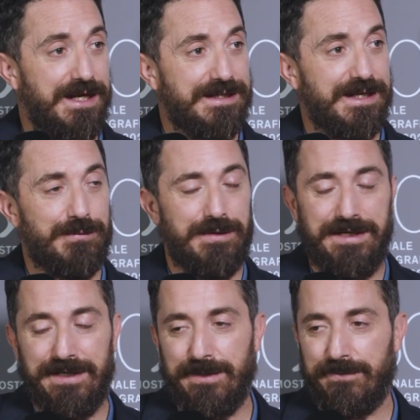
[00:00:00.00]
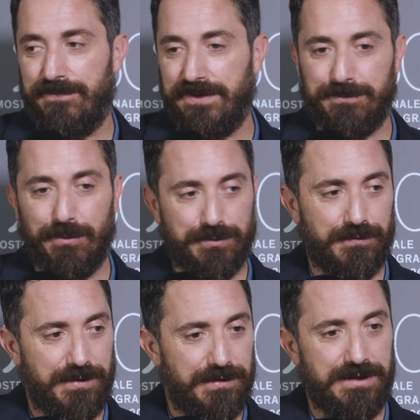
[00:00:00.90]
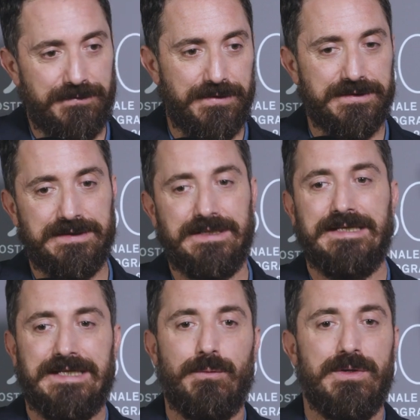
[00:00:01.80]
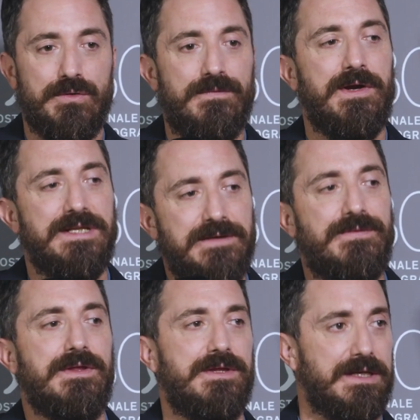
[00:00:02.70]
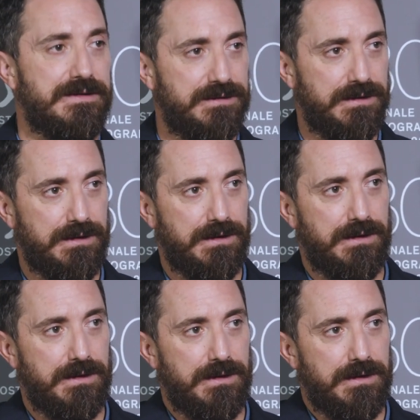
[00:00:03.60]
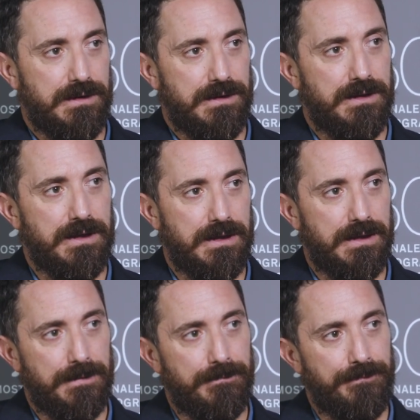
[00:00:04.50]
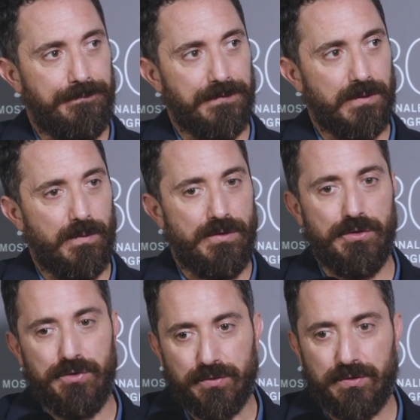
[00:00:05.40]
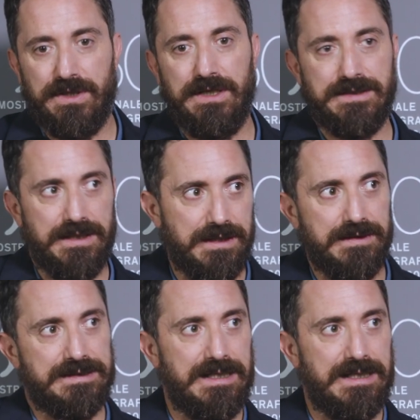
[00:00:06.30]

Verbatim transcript: think that we fix most of our differences is that we do very different things. Um, we're not usually taking the